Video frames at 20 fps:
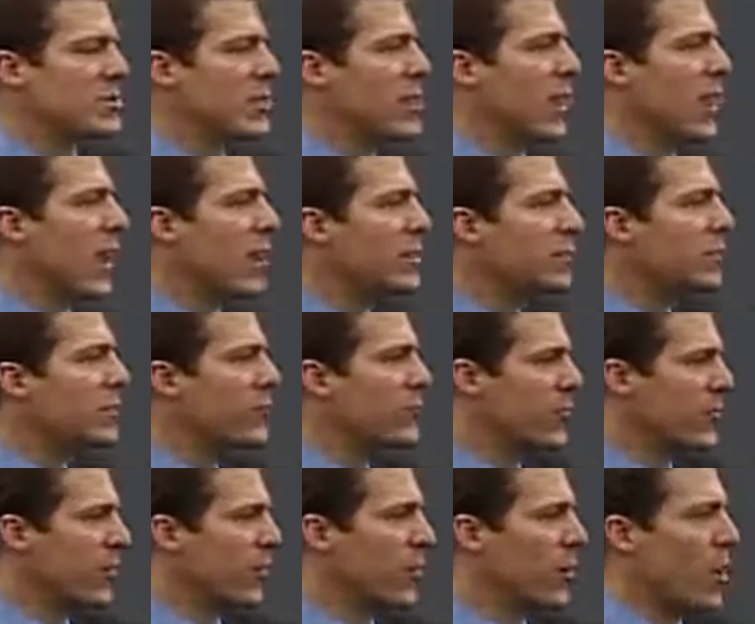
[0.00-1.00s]
and
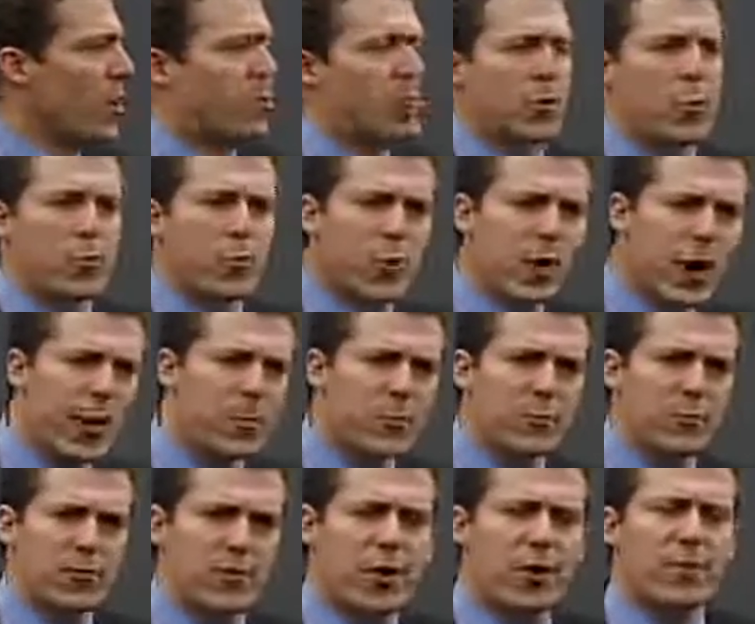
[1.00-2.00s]
atmosphere are more
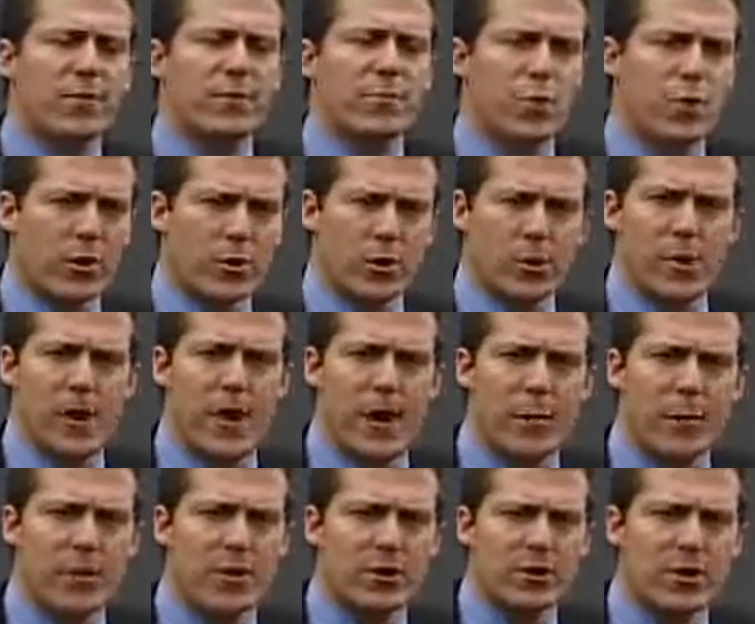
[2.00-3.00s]
problem-solving, more
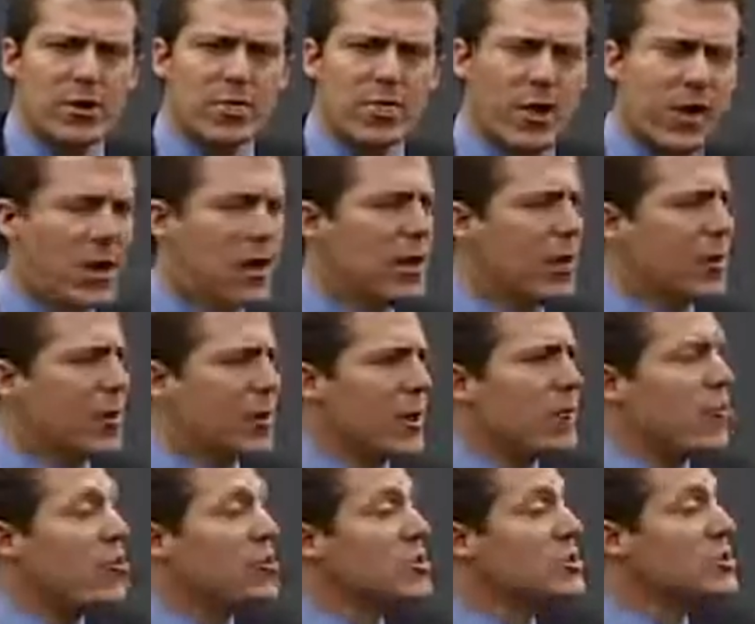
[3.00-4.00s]
collaborative.
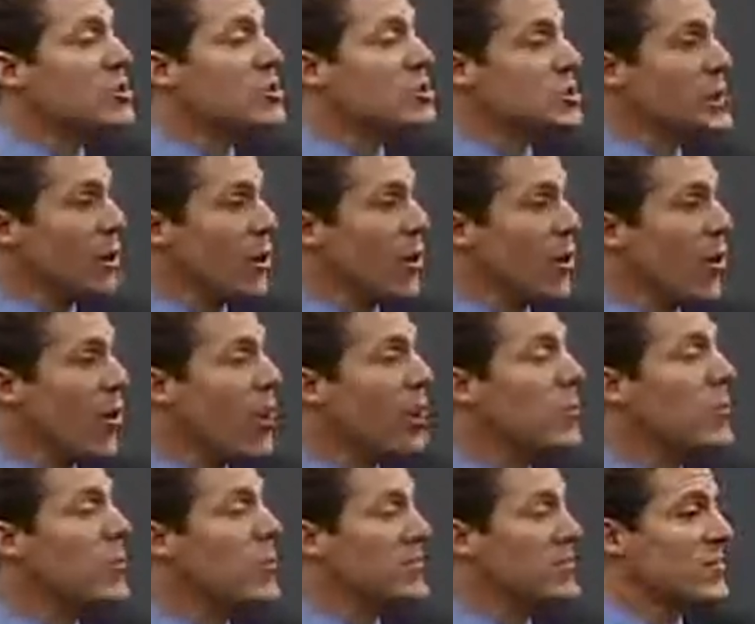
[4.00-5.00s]
Leverage is still there,
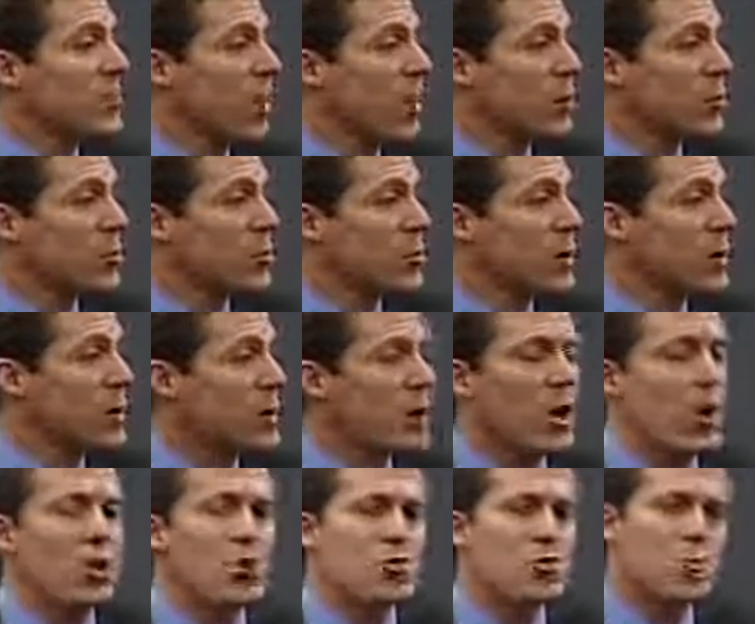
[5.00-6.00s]
but it's downplayed.
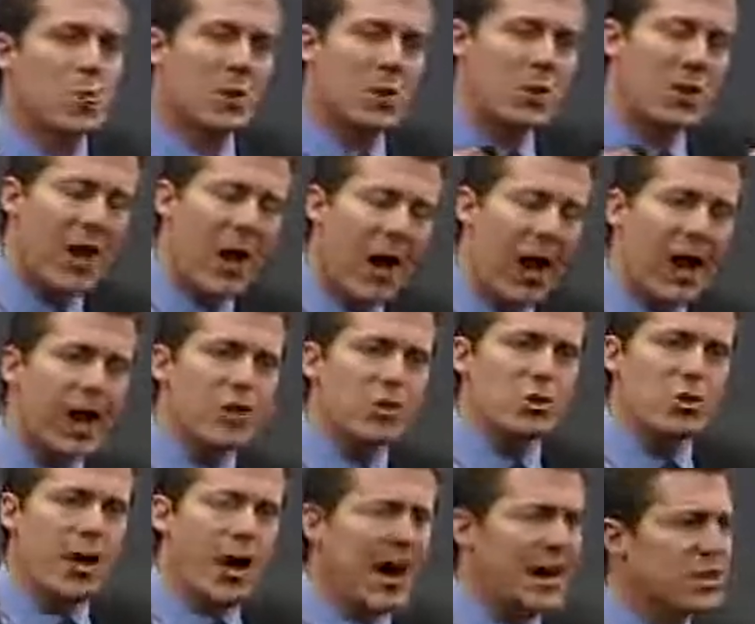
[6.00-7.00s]

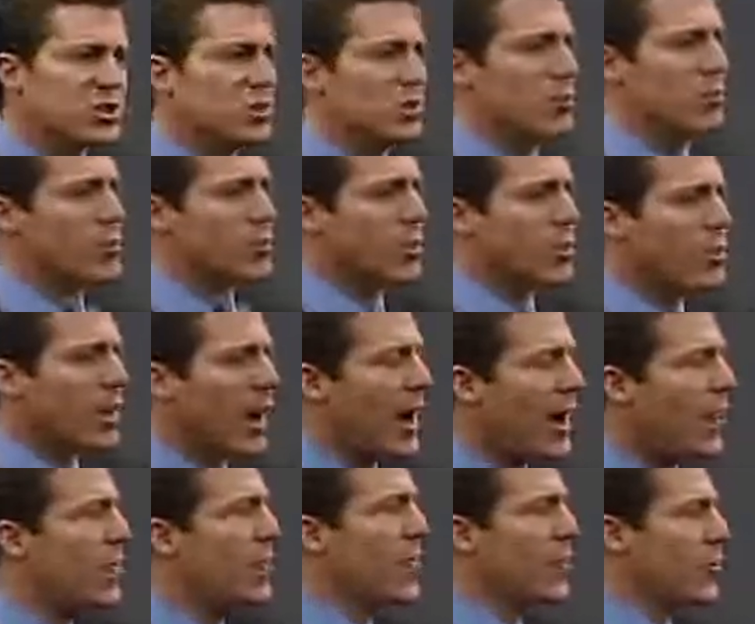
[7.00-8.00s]
You actually
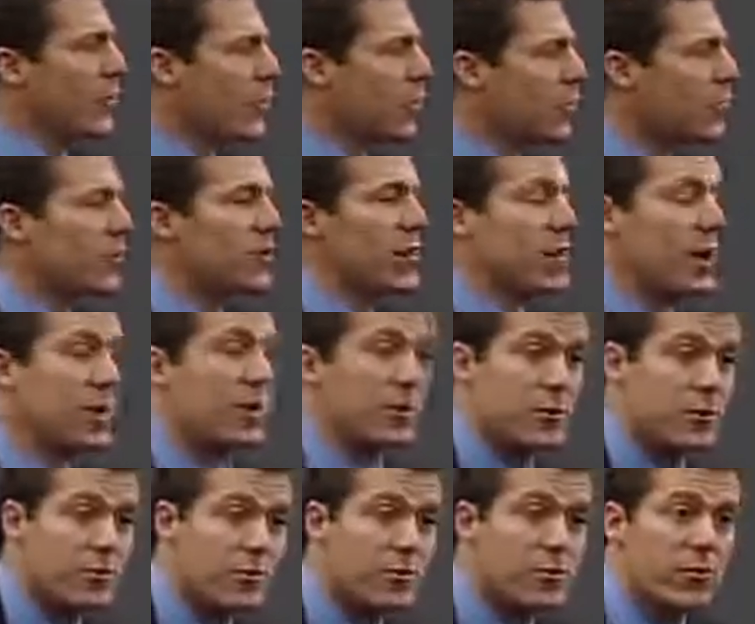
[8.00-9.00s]
rely on those
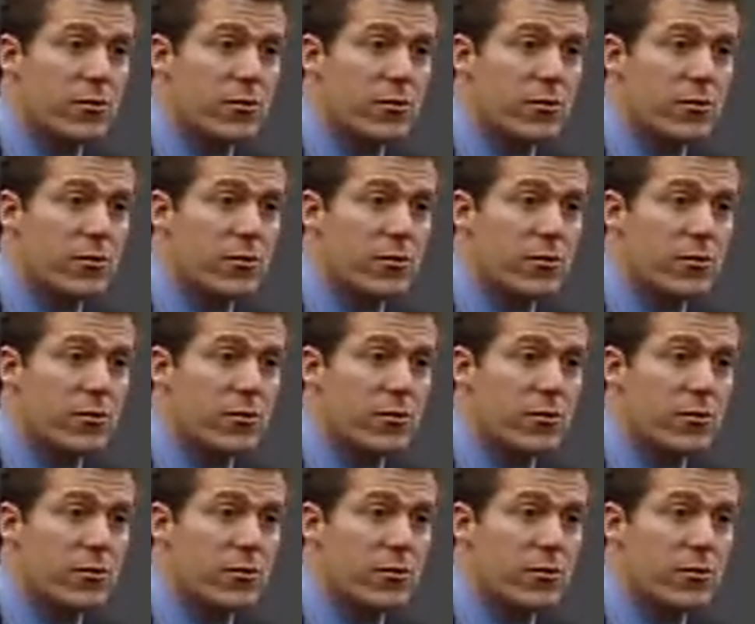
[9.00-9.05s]
standards,